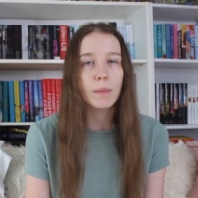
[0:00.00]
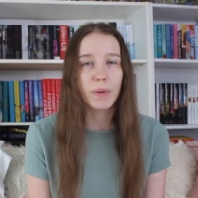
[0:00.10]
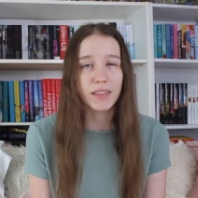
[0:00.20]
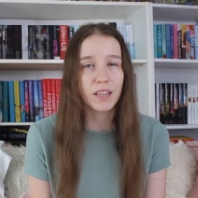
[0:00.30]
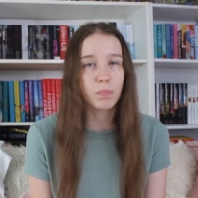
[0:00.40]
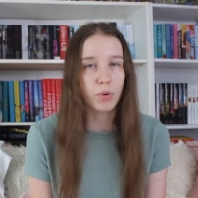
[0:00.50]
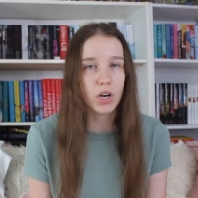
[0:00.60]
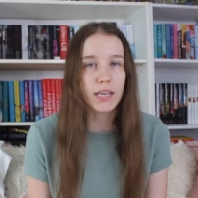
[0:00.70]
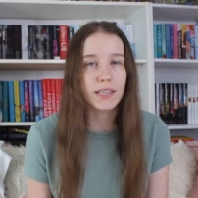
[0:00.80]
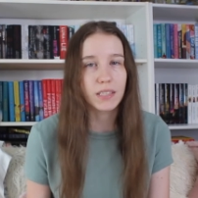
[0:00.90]
but this
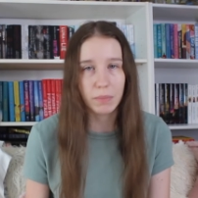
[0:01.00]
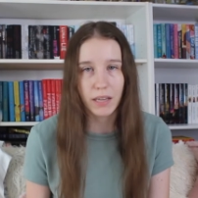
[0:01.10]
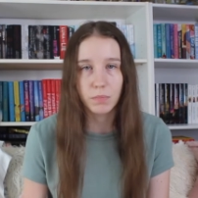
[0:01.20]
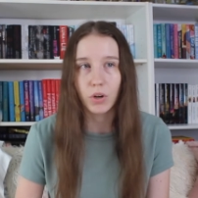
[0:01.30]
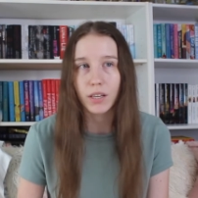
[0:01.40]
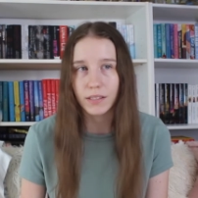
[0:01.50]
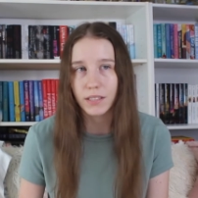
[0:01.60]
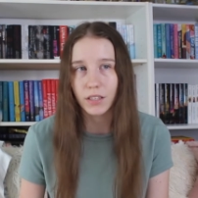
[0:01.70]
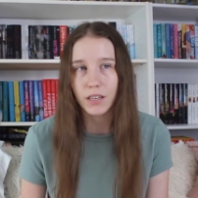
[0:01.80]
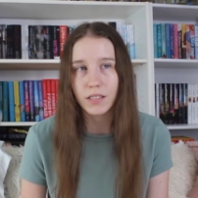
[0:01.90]
book is the best book in the
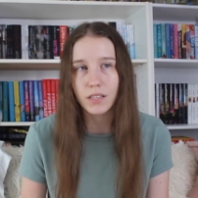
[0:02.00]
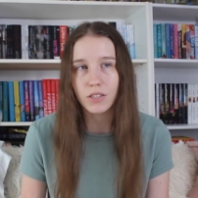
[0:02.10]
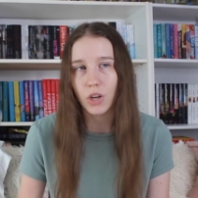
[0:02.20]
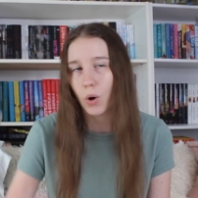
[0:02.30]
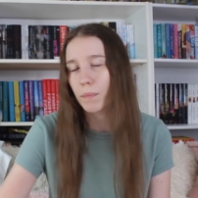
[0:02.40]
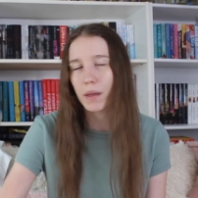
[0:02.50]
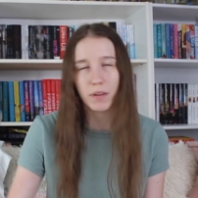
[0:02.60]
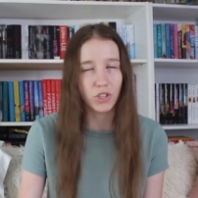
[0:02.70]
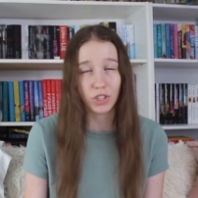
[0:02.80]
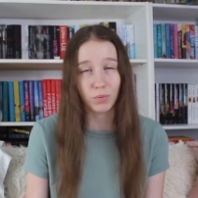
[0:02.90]
series, so
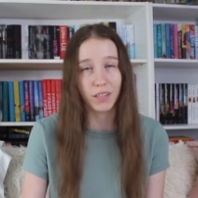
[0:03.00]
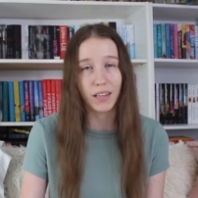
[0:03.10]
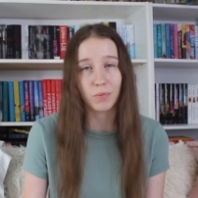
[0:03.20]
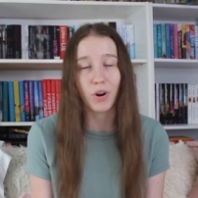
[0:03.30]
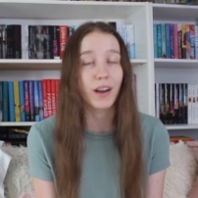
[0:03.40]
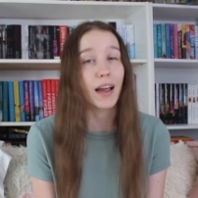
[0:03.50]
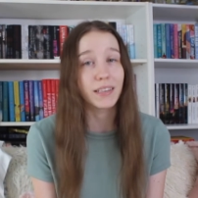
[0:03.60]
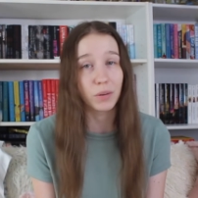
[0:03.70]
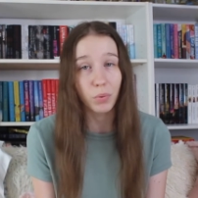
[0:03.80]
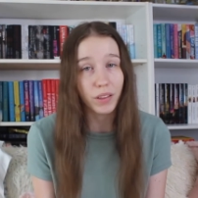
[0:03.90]
maybe just read this one. I
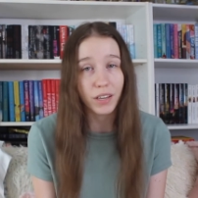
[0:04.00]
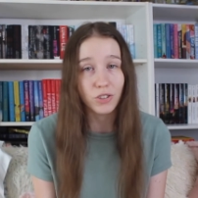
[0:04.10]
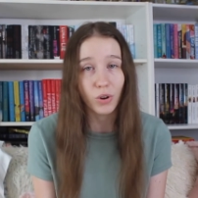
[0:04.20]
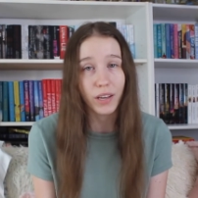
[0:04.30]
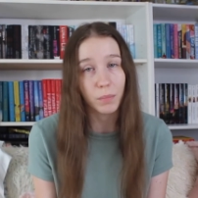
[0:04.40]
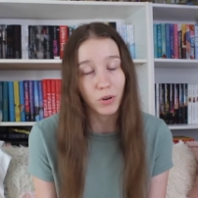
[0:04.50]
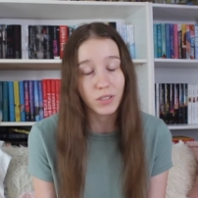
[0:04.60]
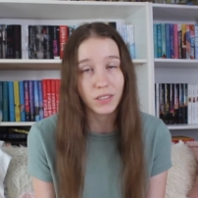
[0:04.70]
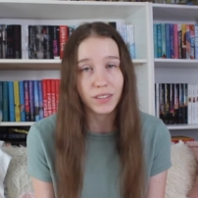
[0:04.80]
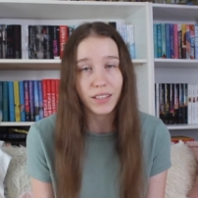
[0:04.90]
did really enjoy it
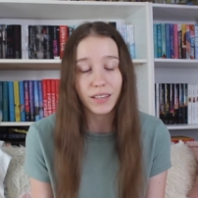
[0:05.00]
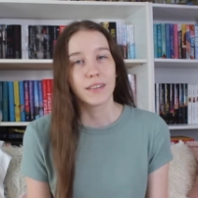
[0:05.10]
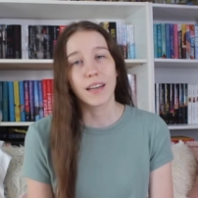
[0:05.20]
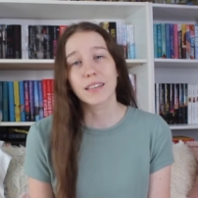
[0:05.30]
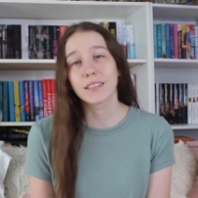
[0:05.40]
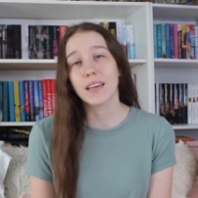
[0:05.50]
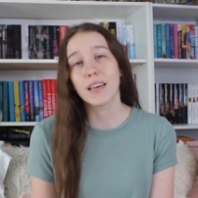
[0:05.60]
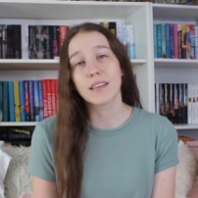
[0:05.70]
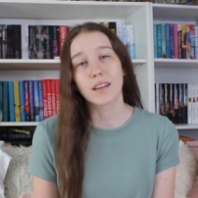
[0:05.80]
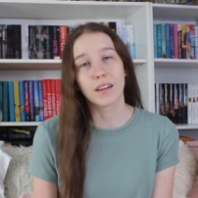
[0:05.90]
personally. Next
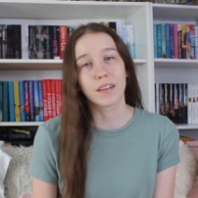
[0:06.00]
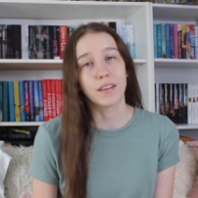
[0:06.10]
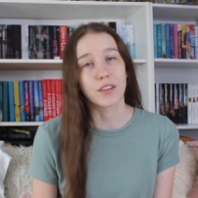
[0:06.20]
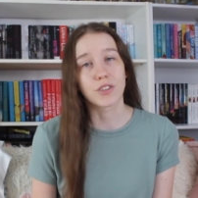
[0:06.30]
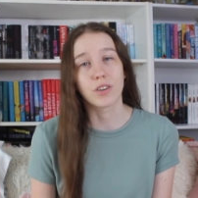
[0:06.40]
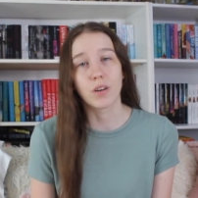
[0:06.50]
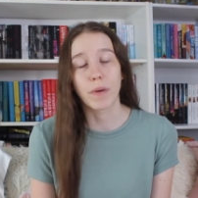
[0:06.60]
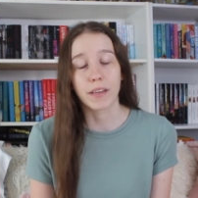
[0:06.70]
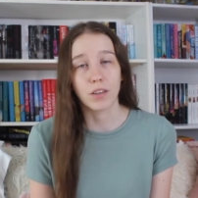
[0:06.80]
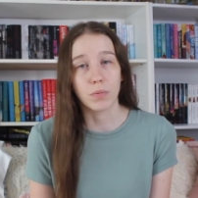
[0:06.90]
is Unconditional
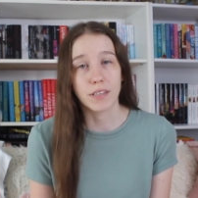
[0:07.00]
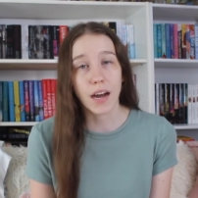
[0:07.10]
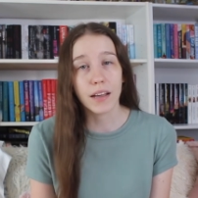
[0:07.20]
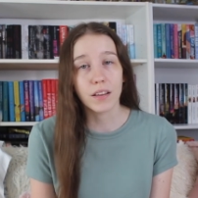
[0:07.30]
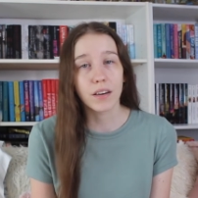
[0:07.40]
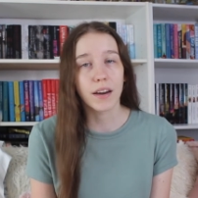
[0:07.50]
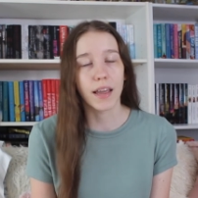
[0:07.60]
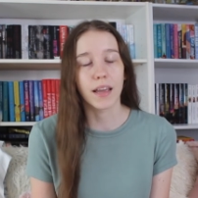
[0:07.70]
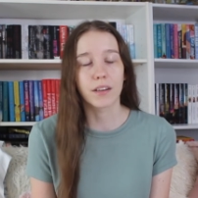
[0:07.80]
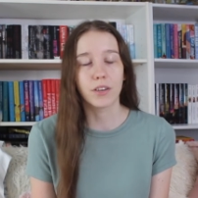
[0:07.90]
by QB Tyler, and